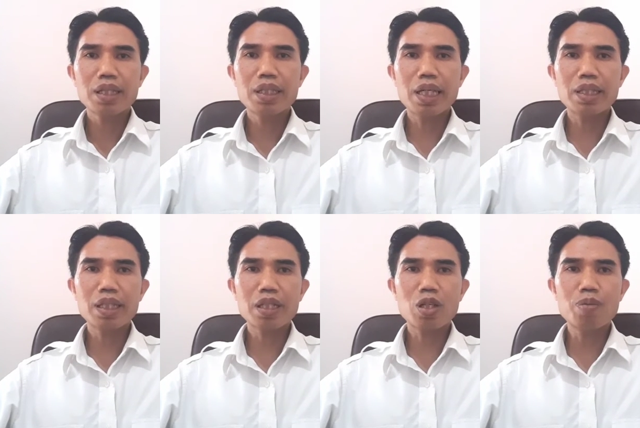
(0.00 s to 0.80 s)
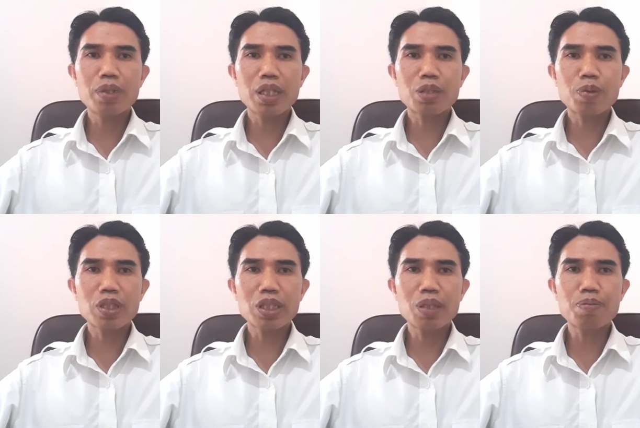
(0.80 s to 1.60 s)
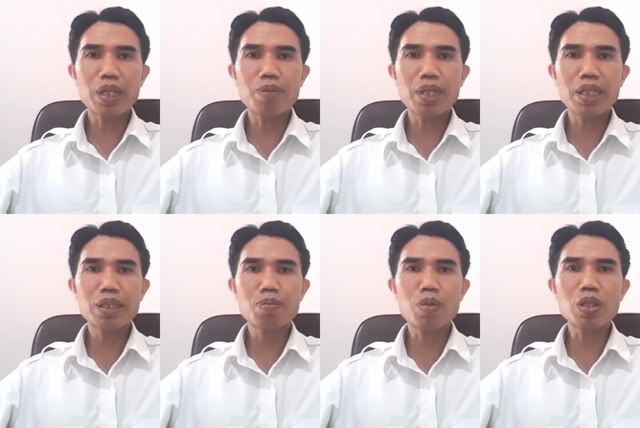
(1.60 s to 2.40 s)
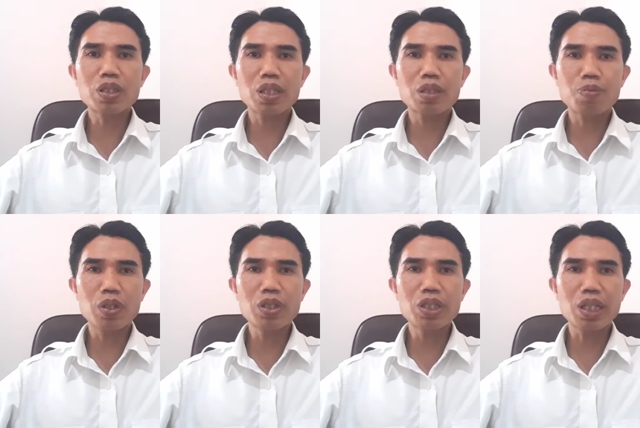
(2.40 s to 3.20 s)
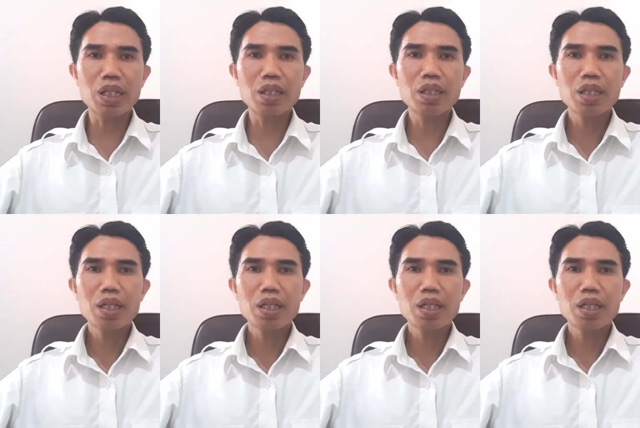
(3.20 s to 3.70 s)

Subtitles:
that the economic exploitation variable is most influential